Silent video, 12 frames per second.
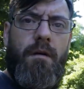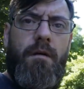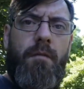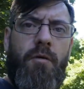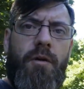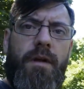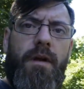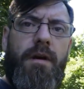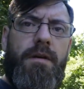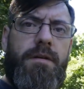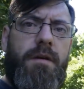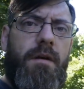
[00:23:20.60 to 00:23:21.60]
Good morning,
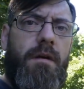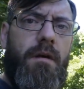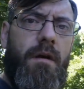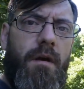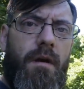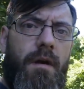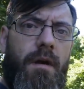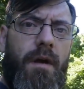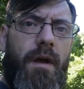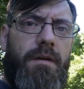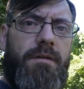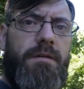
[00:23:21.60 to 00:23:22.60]
guys.
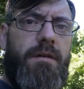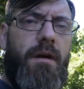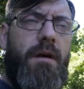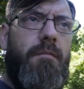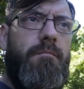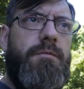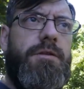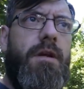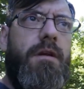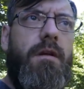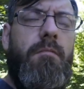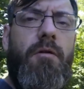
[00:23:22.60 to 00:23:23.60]
It's
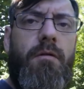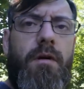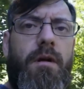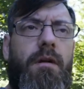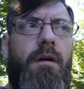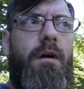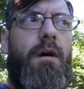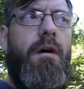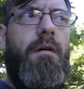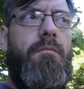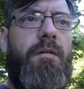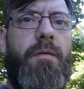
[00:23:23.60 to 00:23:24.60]
Sunday morning.
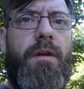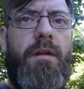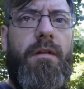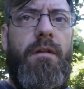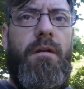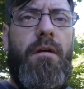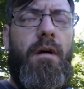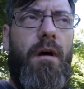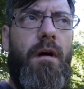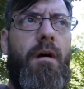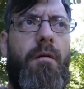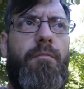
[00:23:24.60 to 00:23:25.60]
We've been in
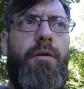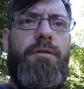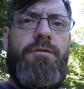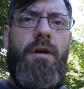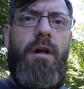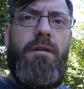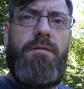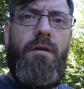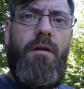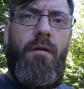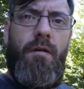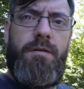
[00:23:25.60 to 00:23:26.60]
Prince Charles
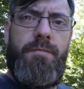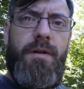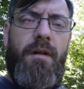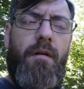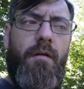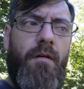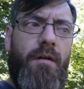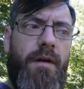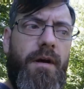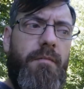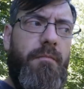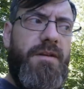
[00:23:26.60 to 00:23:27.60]
Hospital all
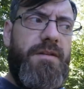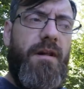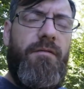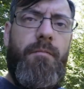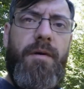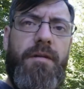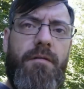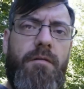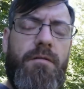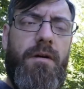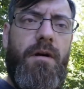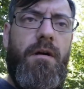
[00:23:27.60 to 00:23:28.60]
night, myself and my
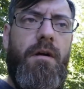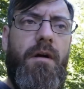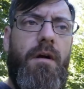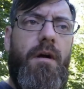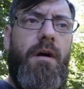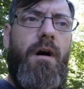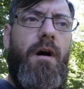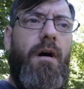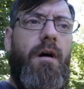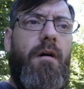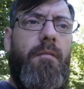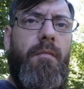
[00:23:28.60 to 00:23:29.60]
daughter.
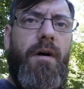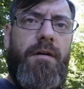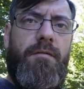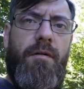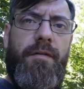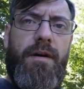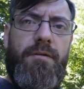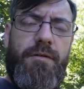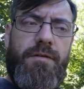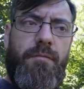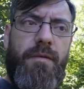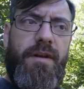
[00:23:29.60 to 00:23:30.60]
I had to have
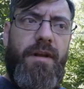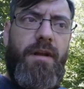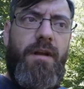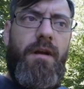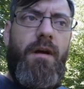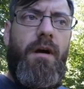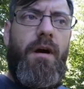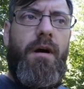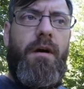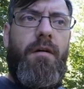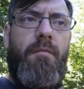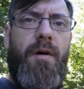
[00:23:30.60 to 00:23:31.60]
x-rays on my knee
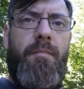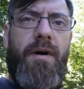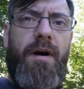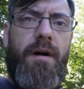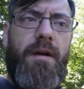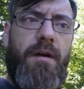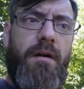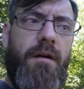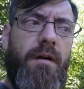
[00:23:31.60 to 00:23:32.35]
and on my back.